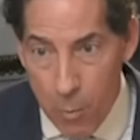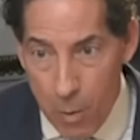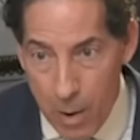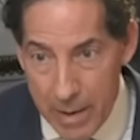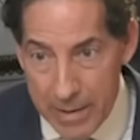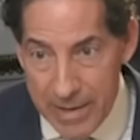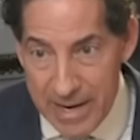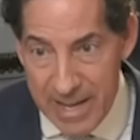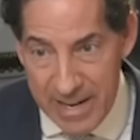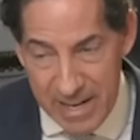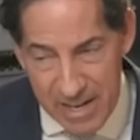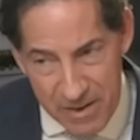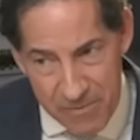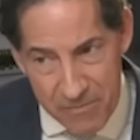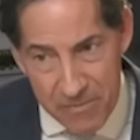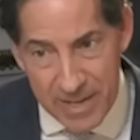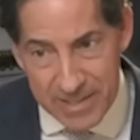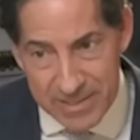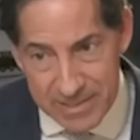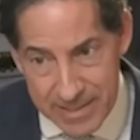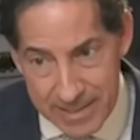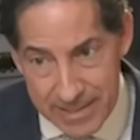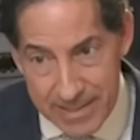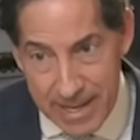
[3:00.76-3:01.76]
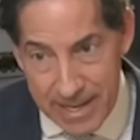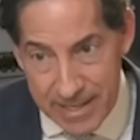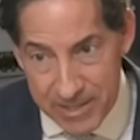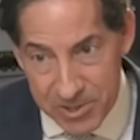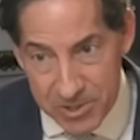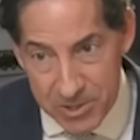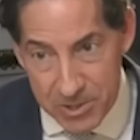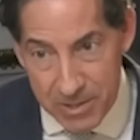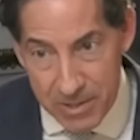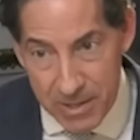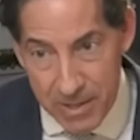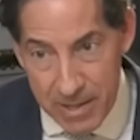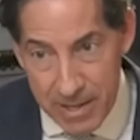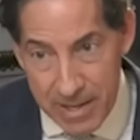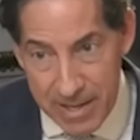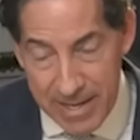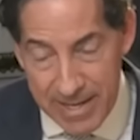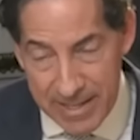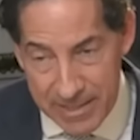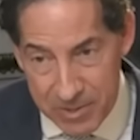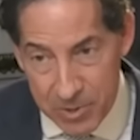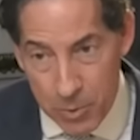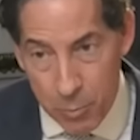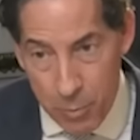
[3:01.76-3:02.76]
want an investigation
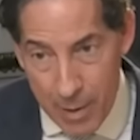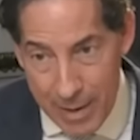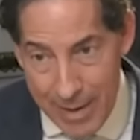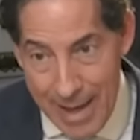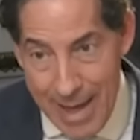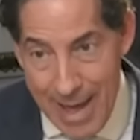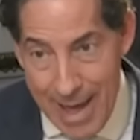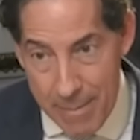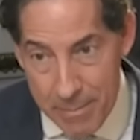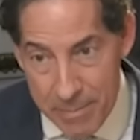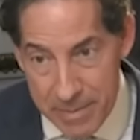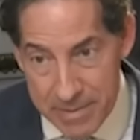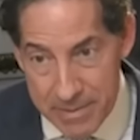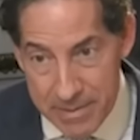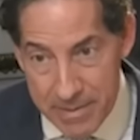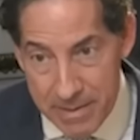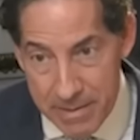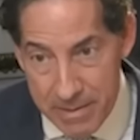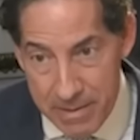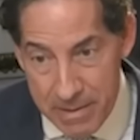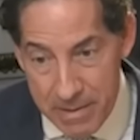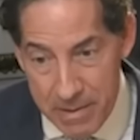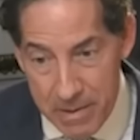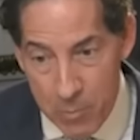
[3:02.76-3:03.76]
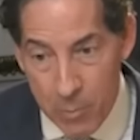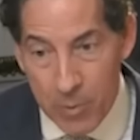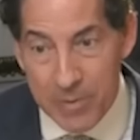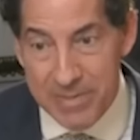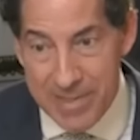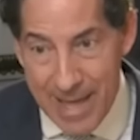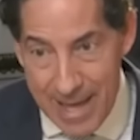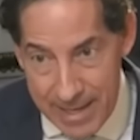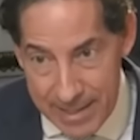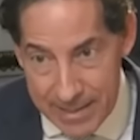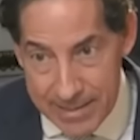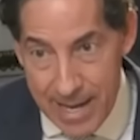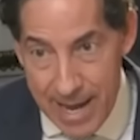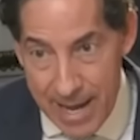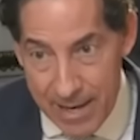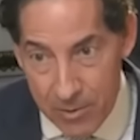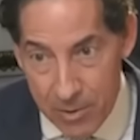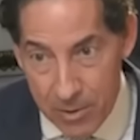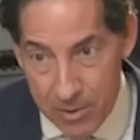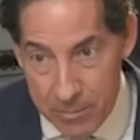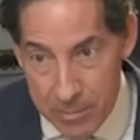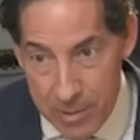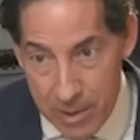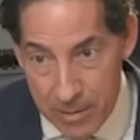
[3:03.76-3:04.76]
into what happened with that
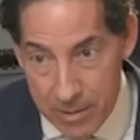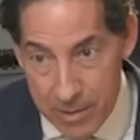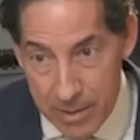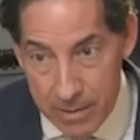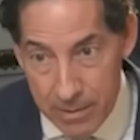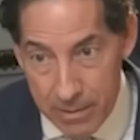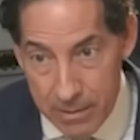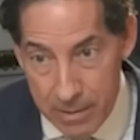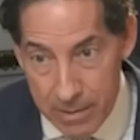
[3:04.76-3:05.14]
attack on America?